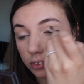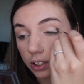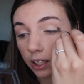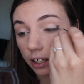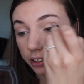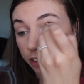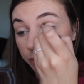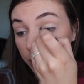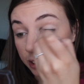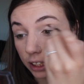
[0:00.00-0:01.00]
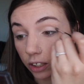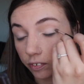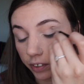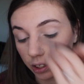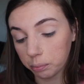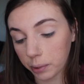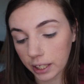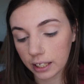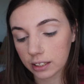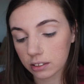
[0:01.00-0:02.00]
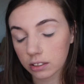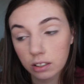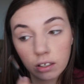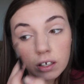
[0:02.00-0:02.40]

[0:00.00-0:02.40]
Just gonna give myself a base.